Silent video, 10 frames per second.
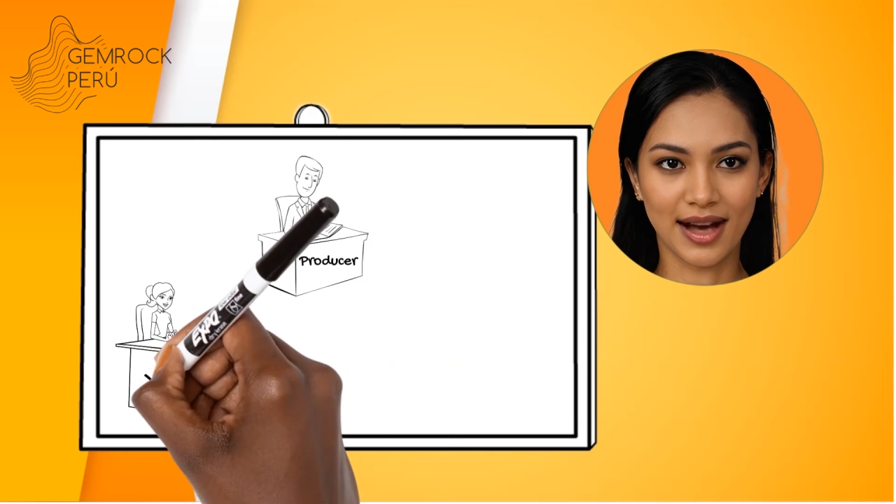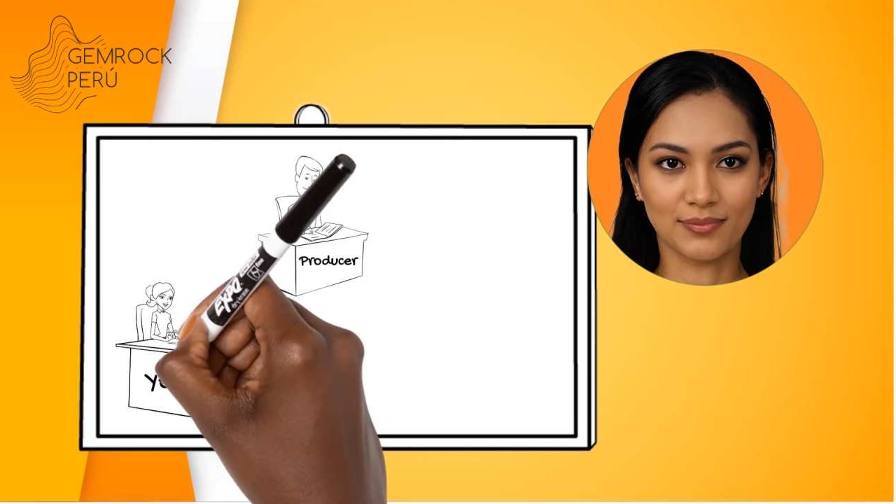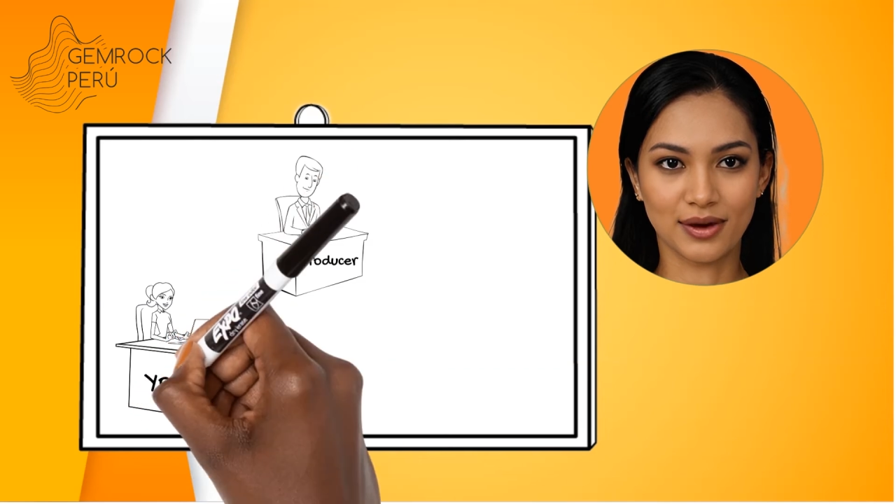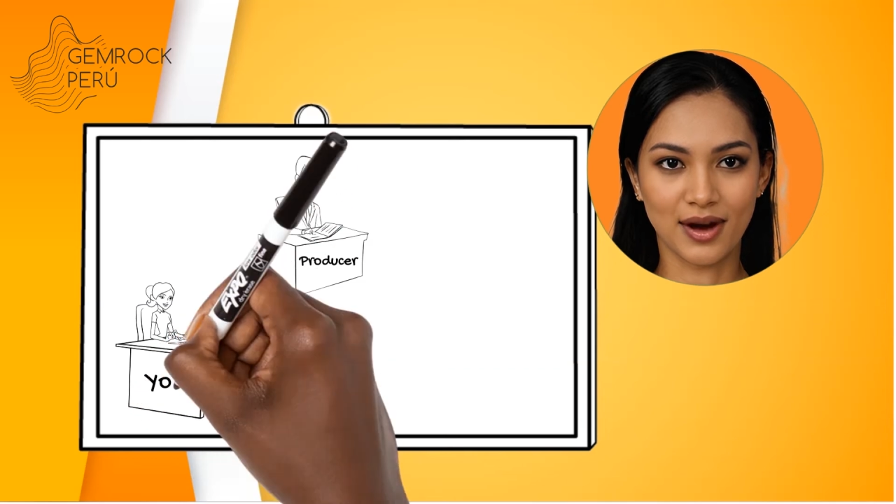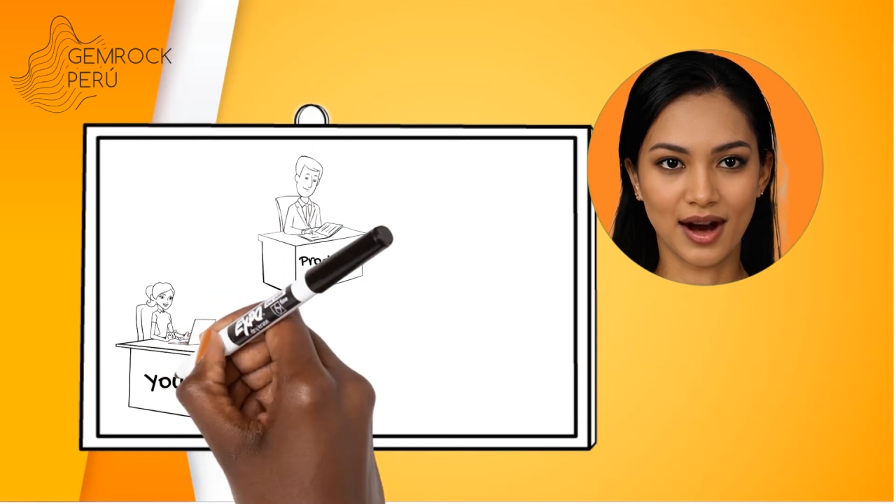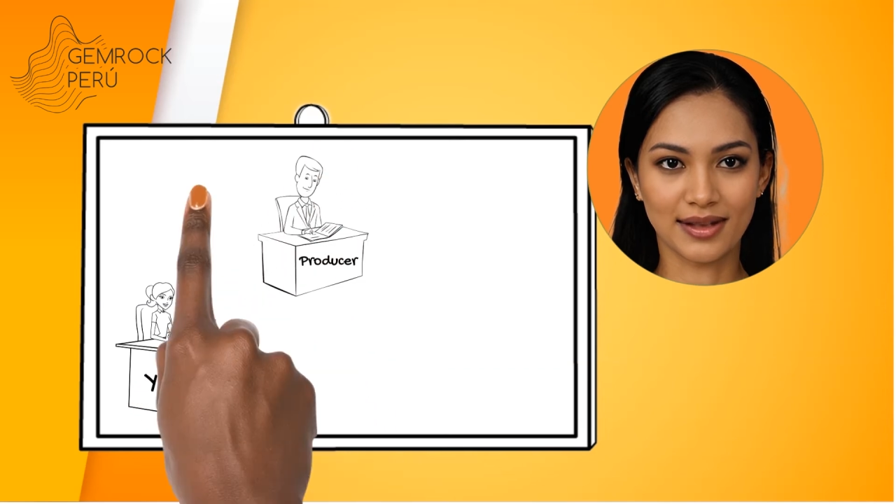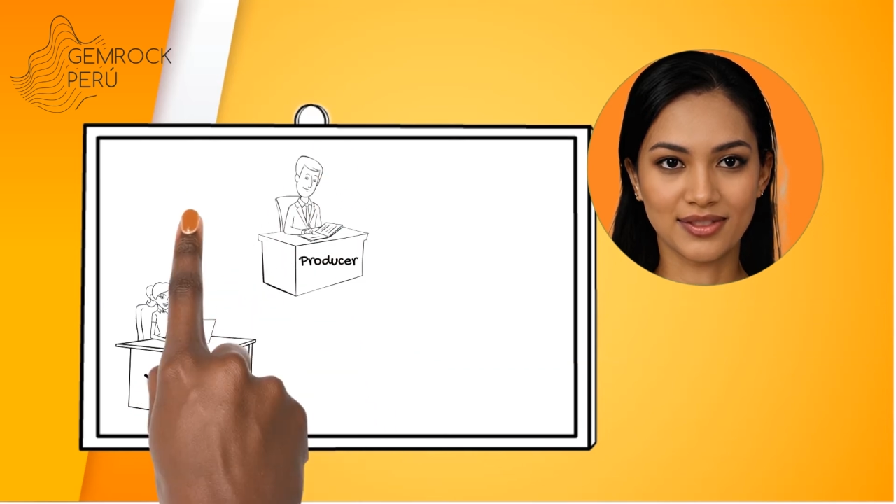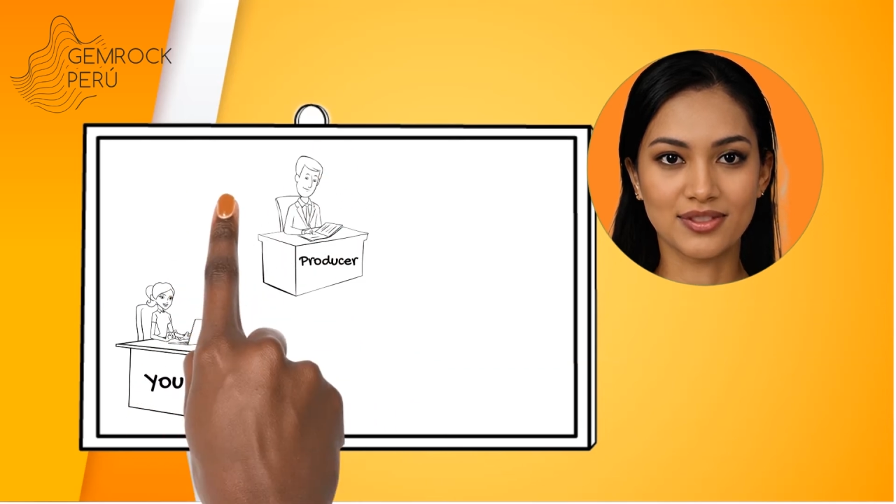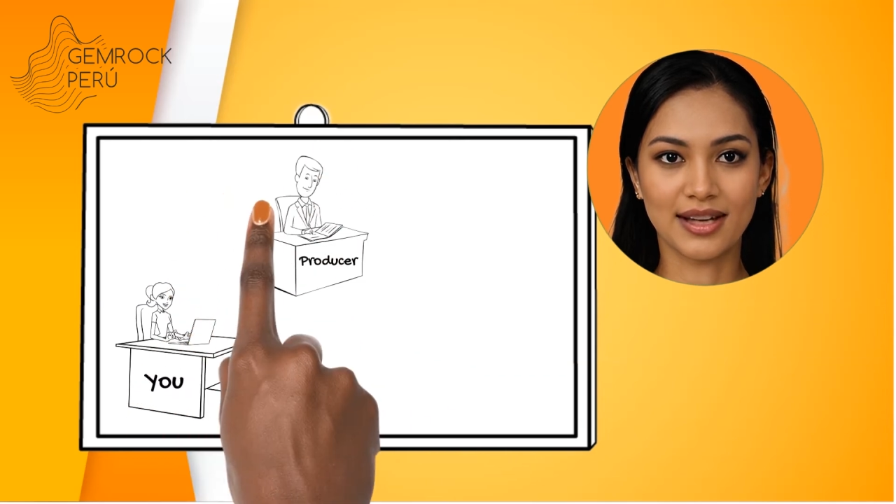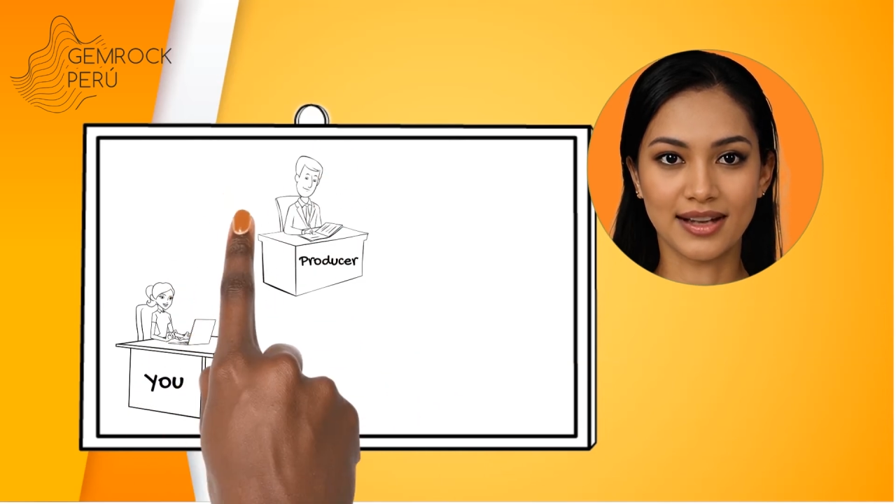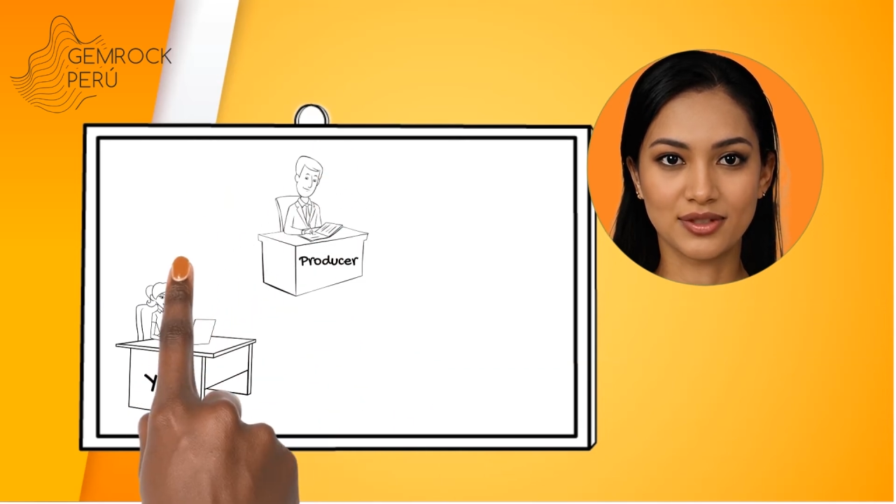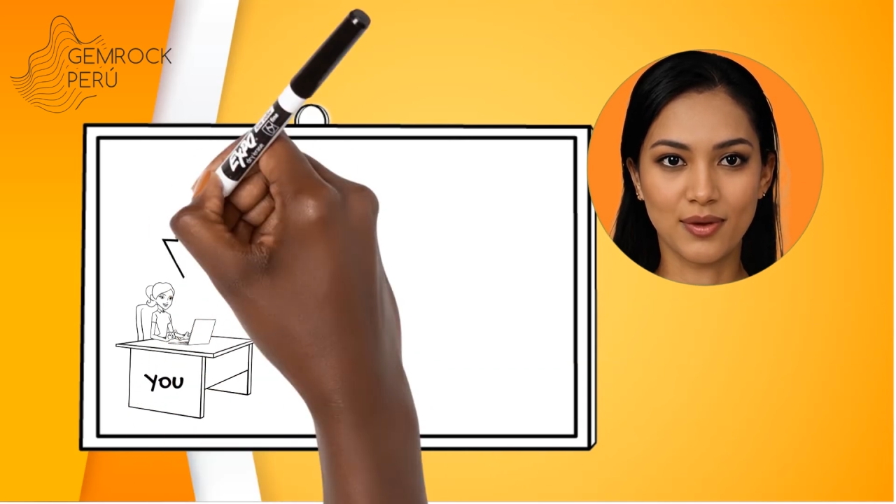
and labor costs